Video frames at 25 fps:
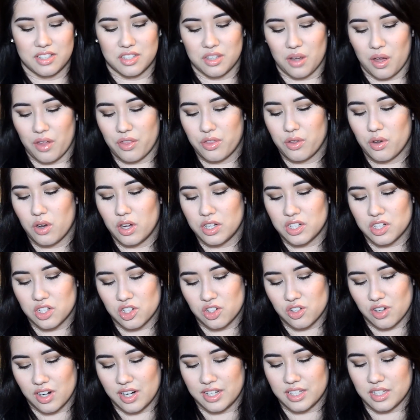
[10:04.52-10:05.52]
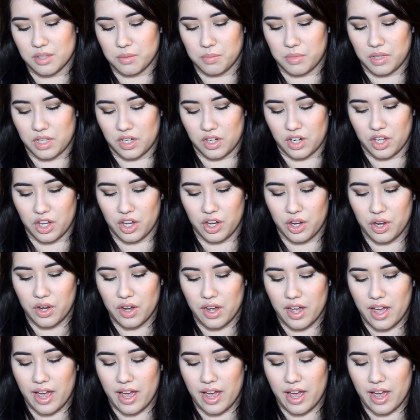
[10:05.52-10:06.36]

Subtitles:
so I thought I'd just try something new.